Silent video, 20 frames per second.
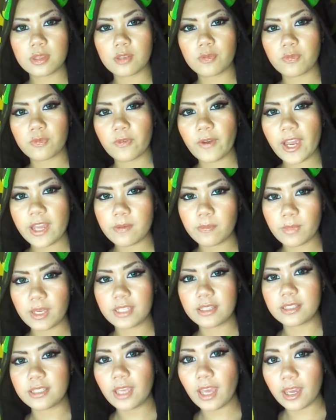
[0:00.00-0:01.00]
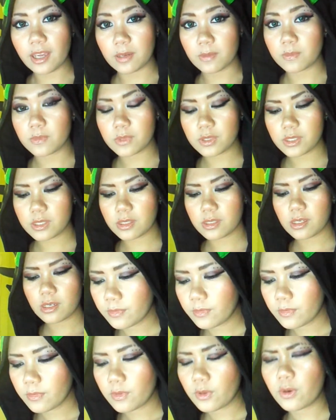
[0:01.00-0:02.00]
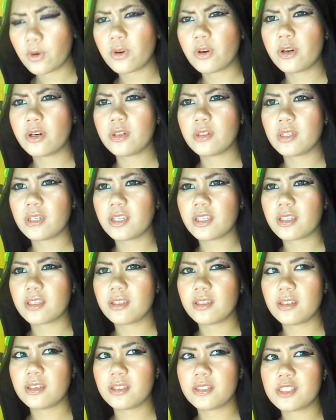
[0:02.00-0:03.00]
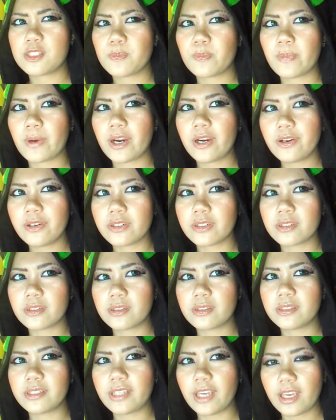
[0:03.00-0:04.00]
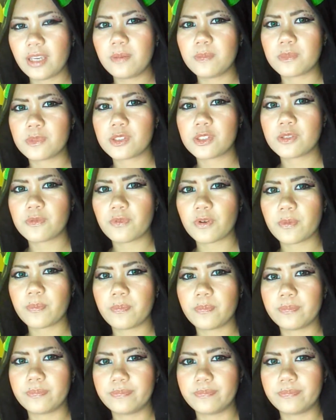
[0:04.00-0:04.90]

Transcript: the fan-made games, or like inspired games from